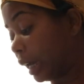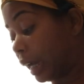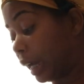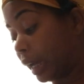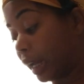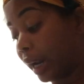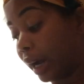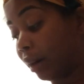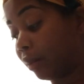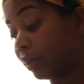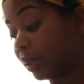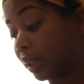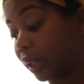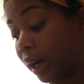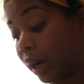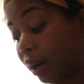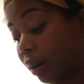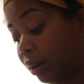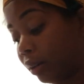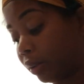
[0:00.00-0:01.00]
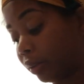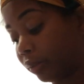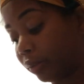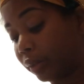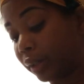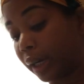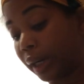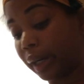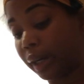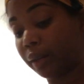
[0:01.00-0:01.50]
and I was all through
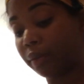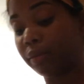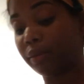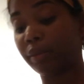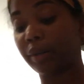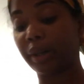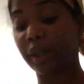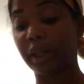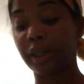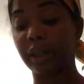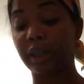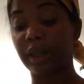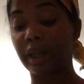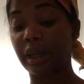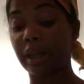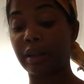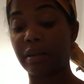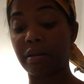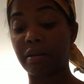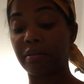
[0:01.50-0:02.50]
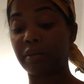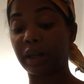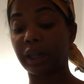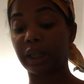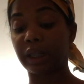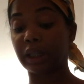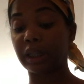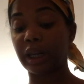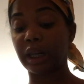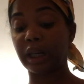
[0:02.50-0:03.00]
the airport and nobody
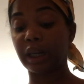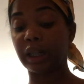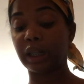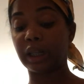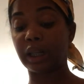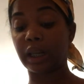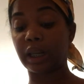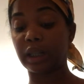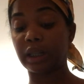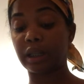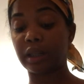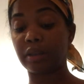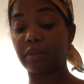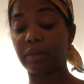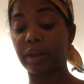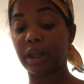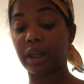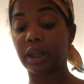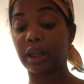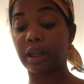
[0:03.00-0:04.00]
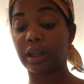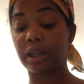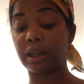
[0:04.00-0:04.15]
said anything to me